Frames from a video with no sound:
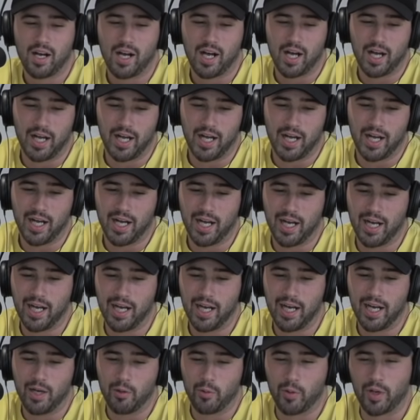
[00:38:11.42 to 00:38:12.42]

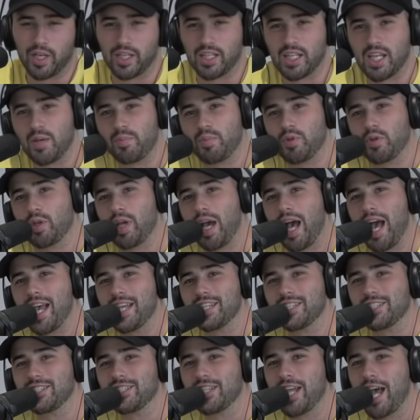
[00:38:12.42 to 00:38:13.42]
Uh, we're going to keep you
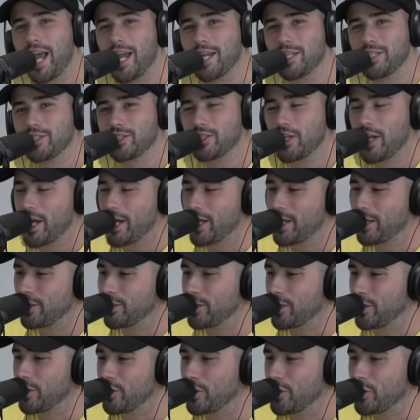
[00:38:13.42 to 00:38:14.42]
guys nice
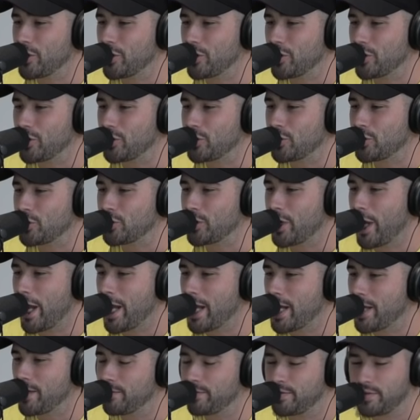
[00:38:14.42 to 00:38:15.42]
and
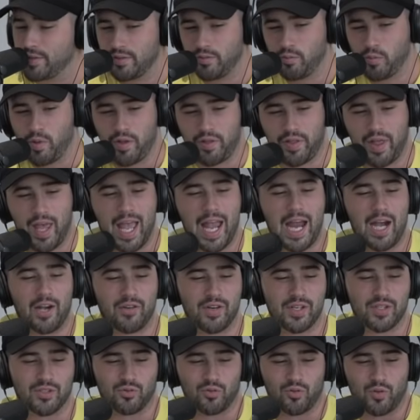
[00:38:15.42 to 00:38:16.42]
shaved with
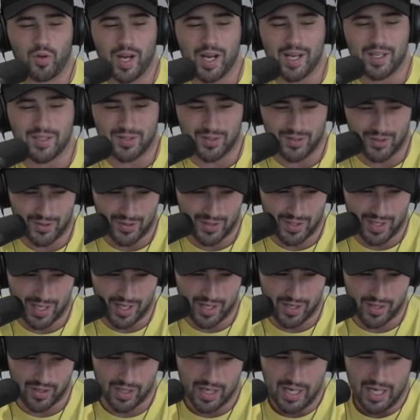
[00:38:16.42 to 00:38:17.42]
Harry's razors
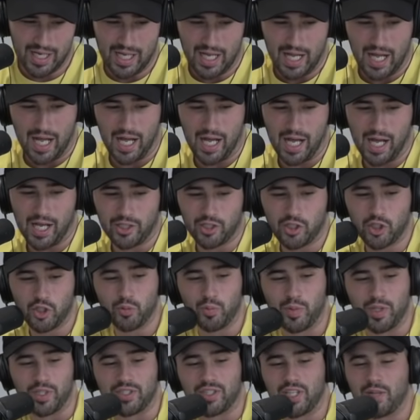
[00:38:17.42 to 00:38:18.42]
here. Uh,
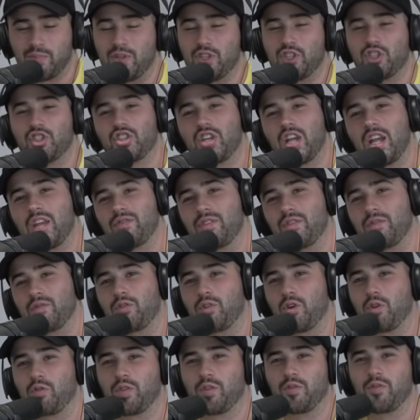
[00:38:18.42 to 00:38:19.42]
humans, they've been shaving
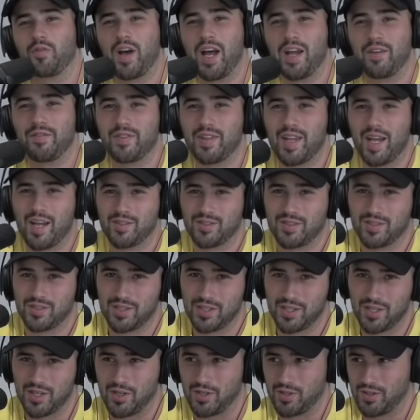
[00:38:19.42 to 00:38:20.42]
for over five
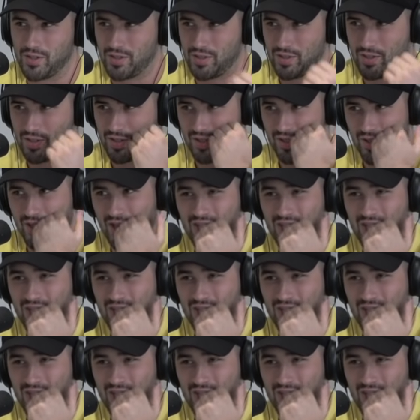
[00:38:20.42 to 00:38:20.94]
thousand years.